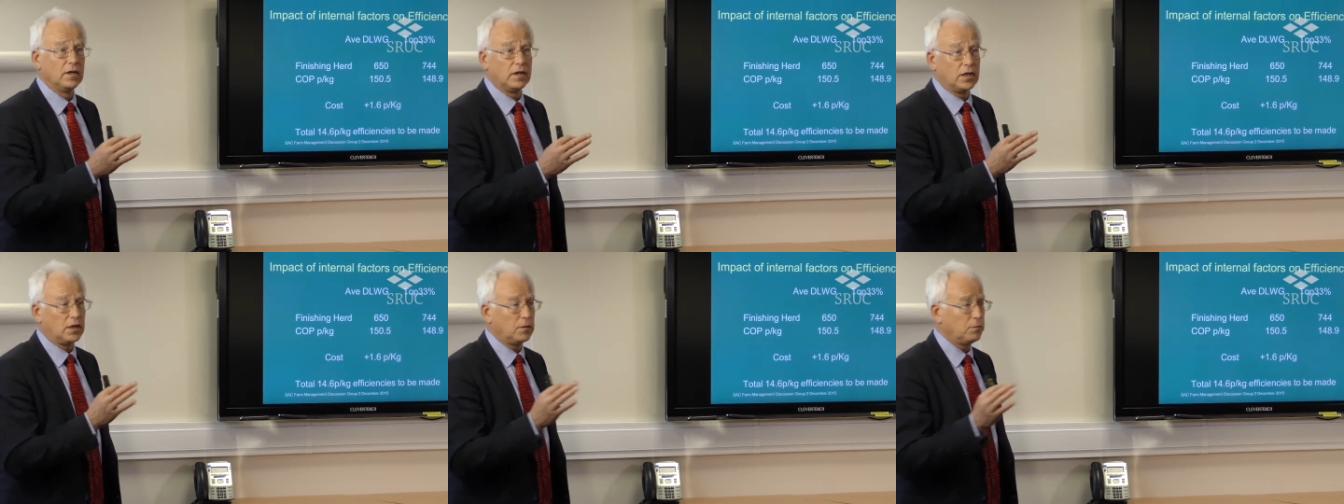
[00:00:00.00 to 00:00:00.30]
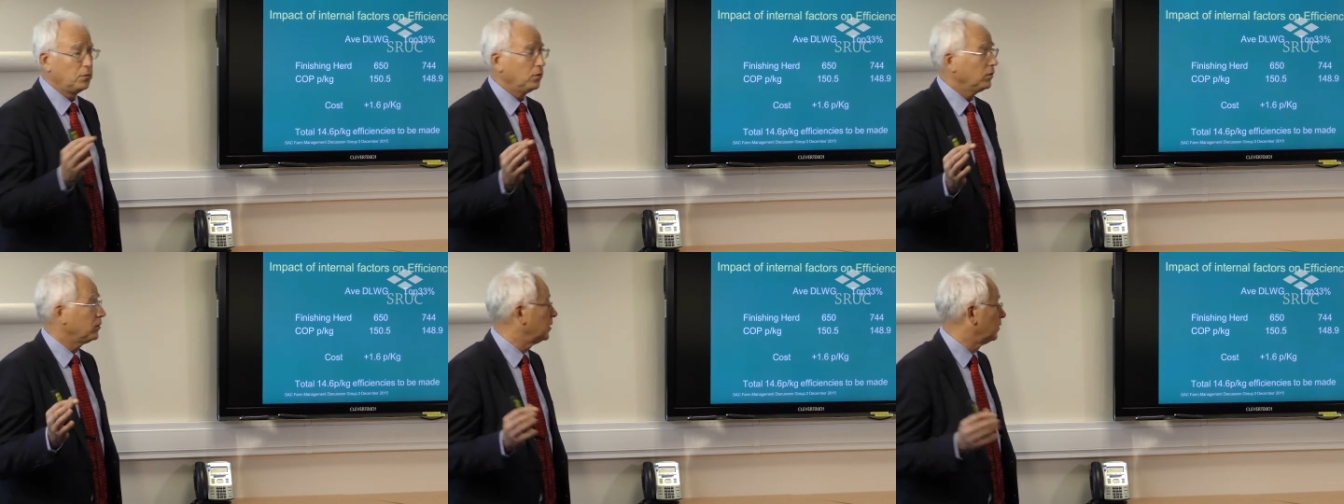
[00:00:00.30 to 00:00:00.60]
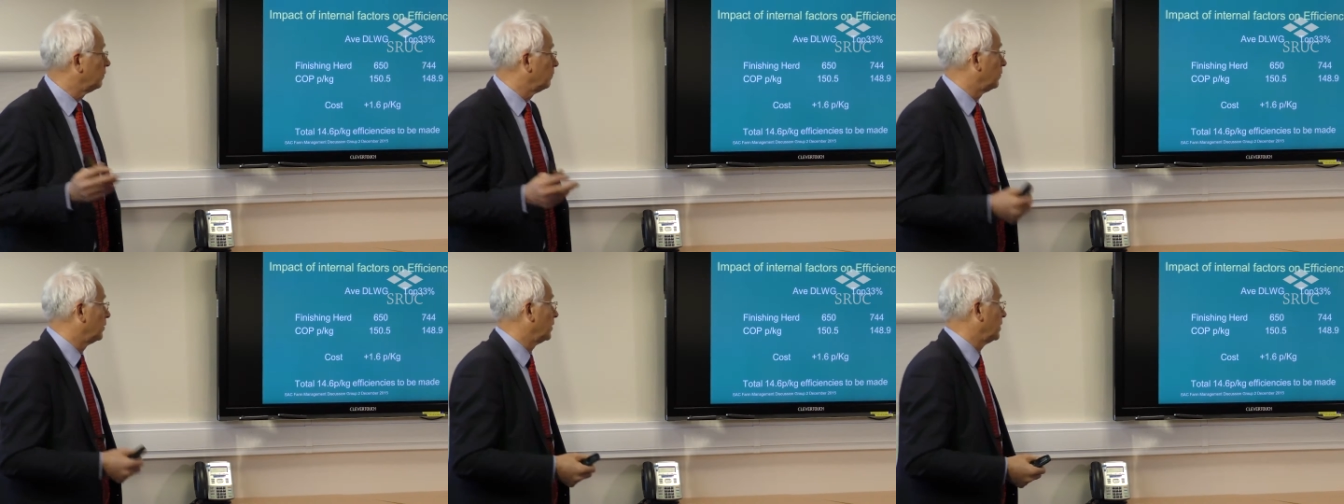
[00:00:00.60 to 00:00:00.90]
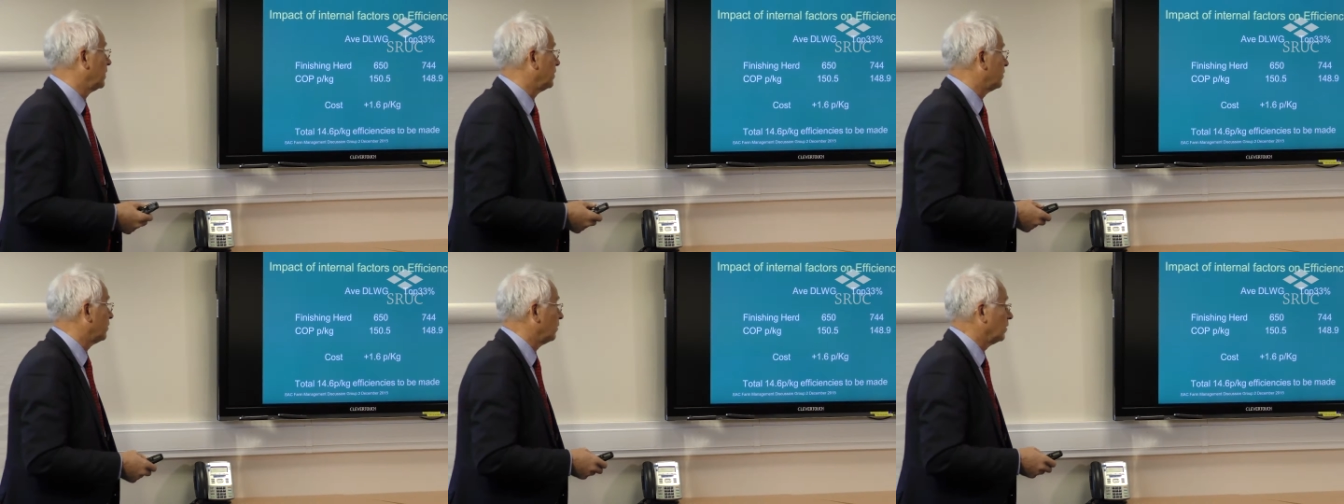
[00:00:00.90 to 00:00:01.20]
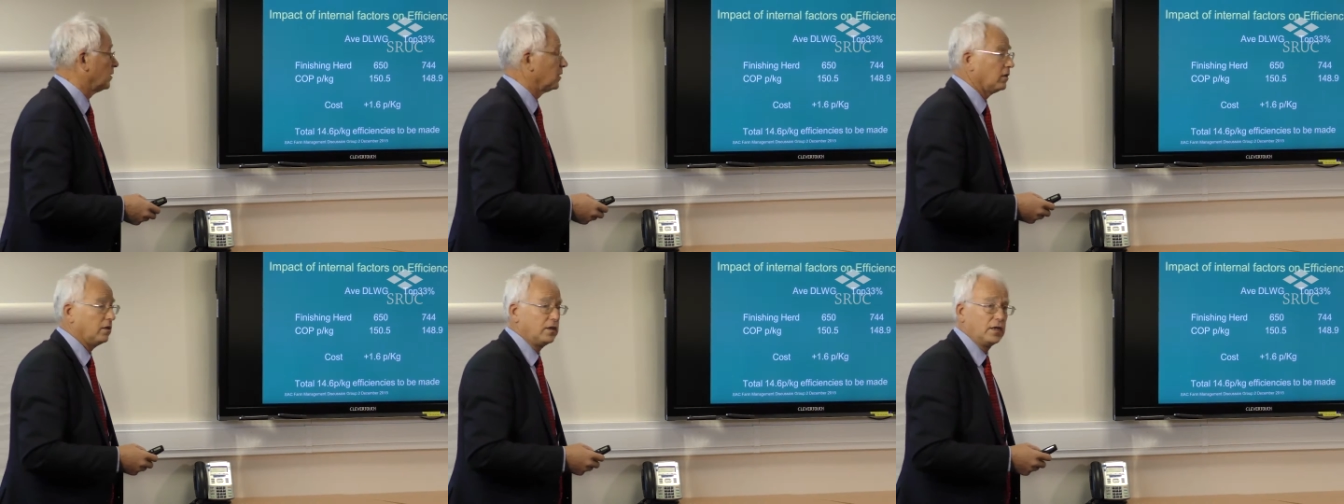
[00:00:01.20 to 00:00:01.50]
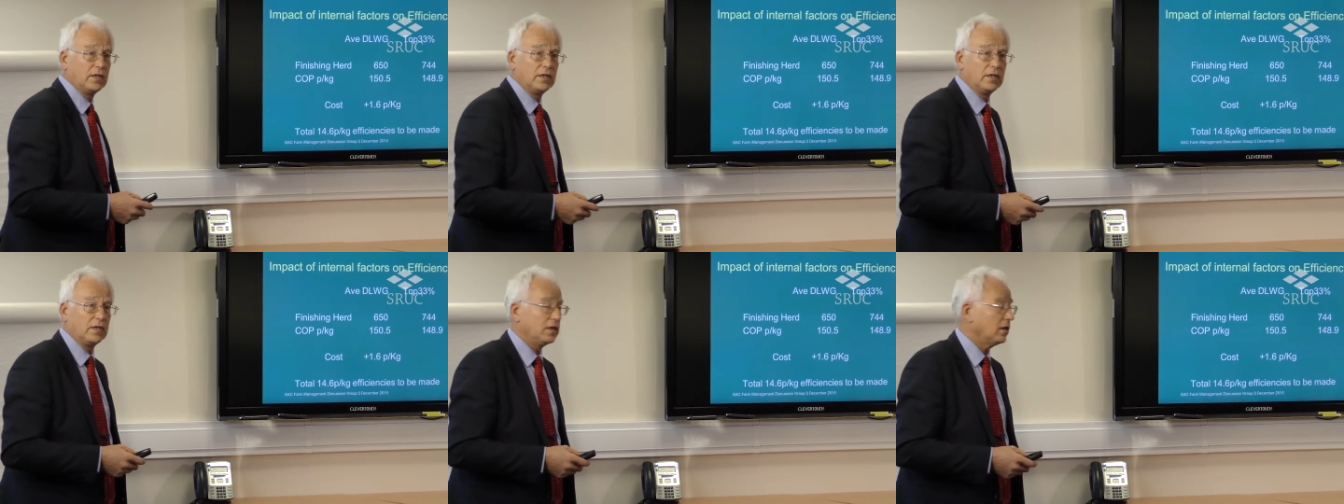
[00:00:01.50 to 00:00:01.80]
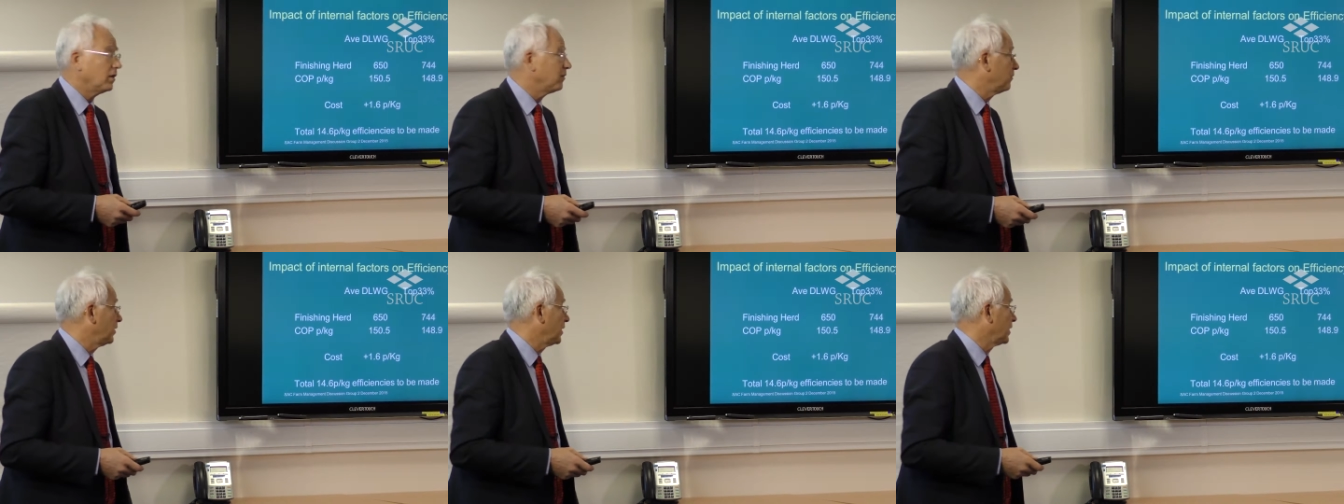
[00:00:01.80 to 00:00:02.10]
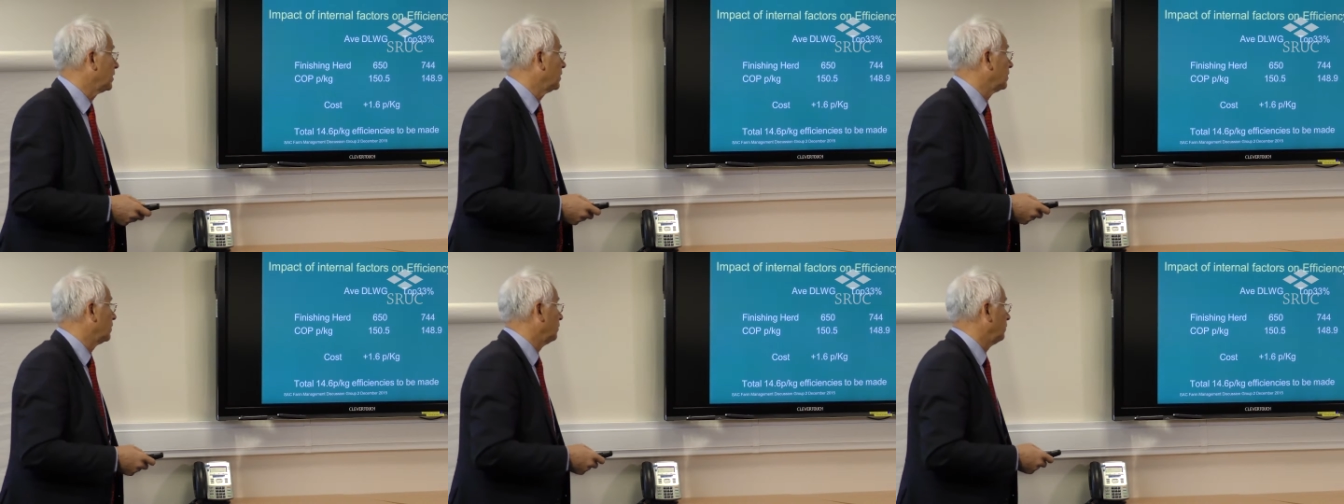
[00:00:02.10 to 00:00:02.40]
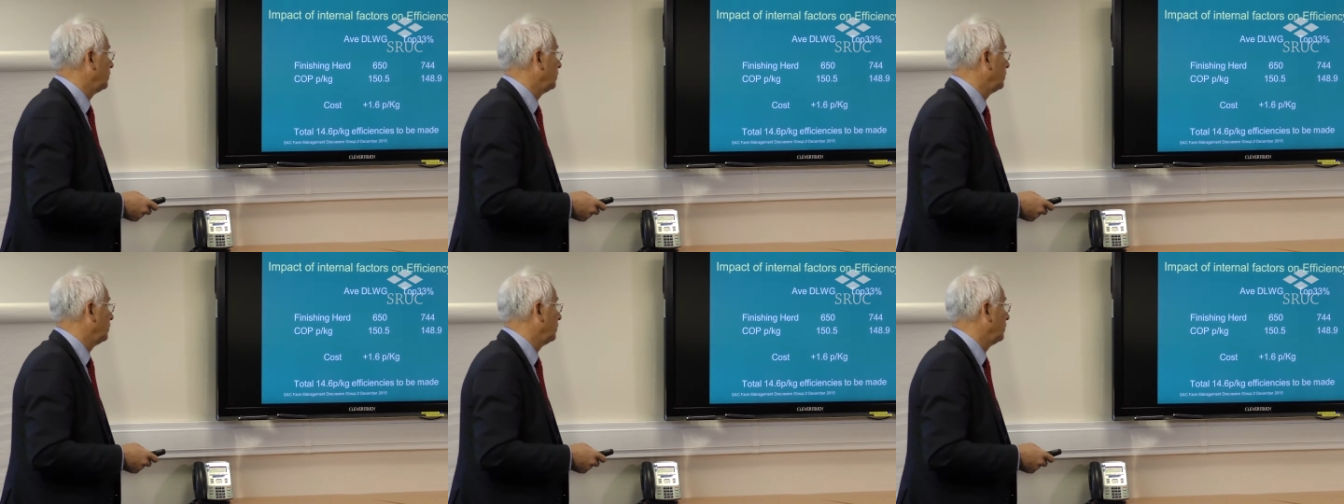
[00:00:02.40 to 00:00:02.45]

are put in place on a daily and regular